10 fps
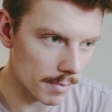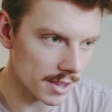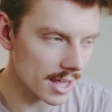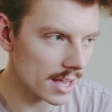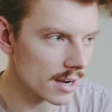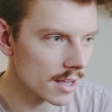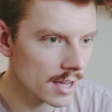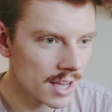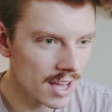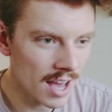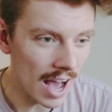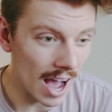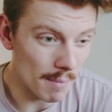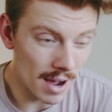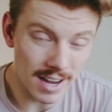But then
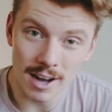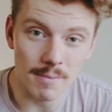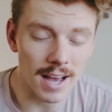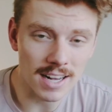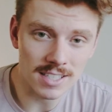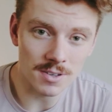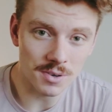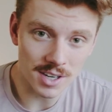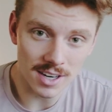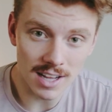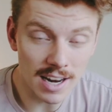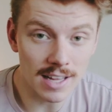I might come back to North Carolina.